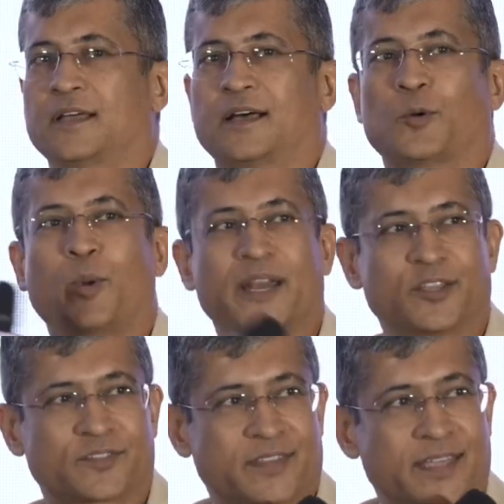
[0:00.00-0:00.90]
While you're
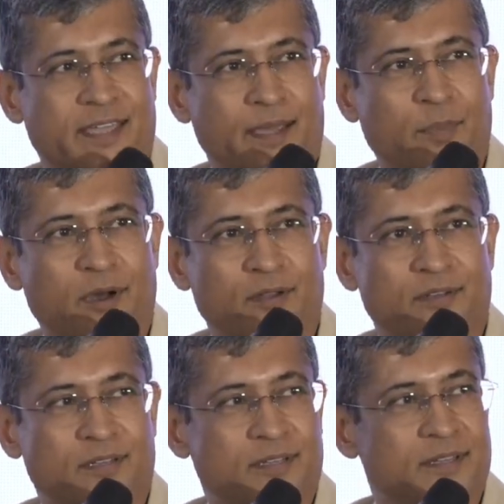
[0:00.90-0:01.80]
thinking
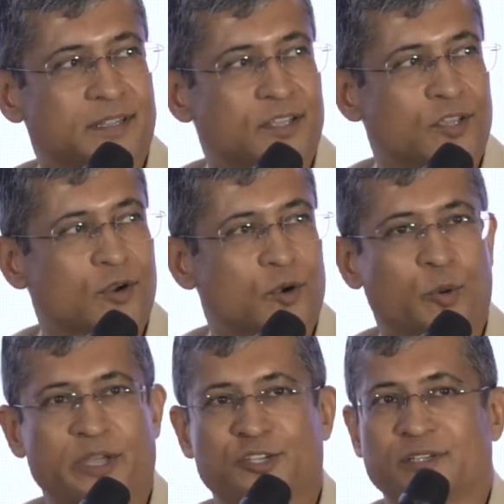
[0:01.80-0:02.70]
about your
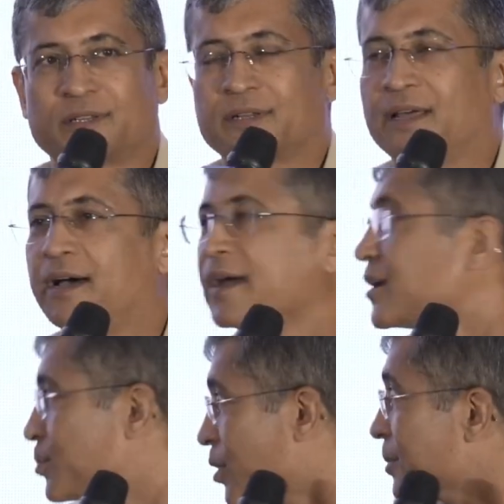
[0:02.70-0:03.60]
question, I can
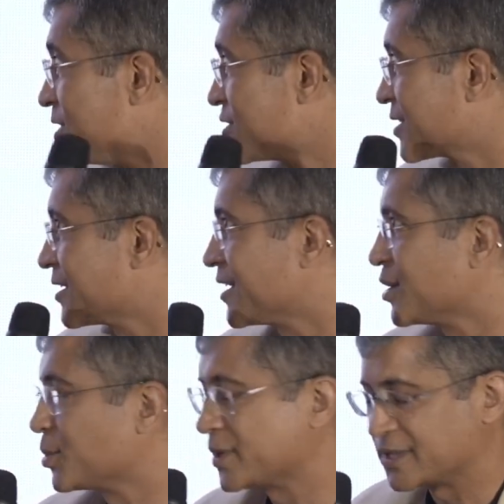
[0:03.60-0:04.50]
probably just continue
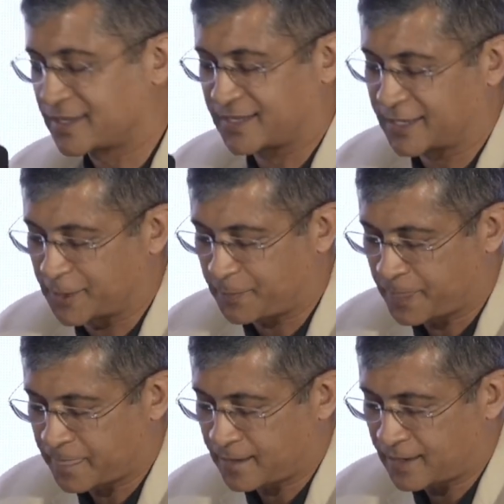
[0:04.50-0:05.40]
with
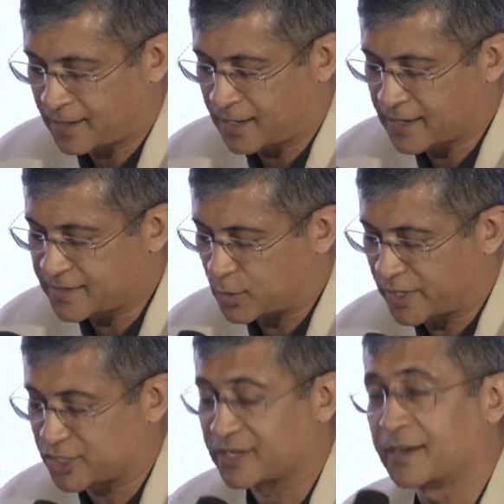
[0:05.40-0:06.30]
another
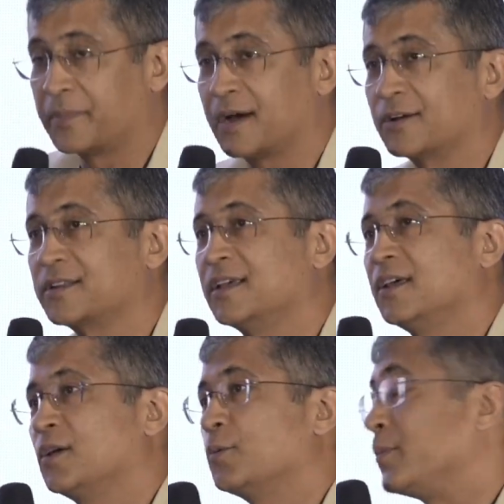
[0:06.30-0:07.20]
question about,
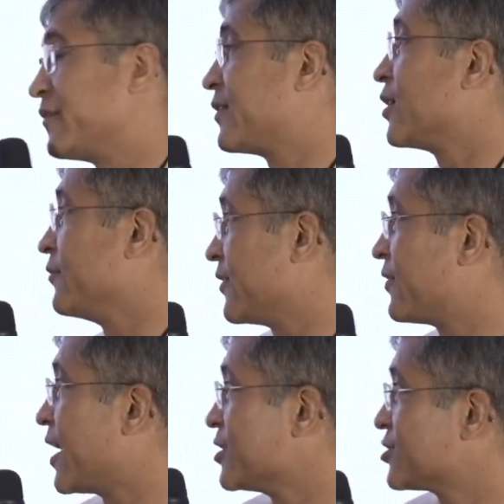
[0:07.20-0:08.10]
we've
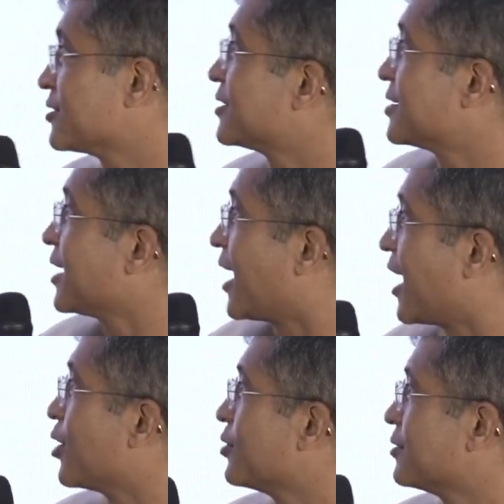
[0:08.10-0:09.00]
understood
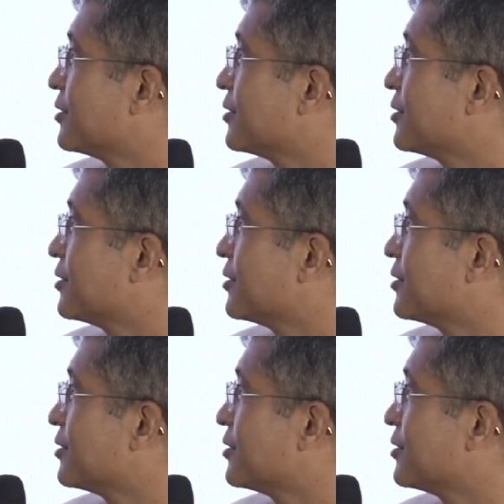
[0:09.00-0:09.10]
how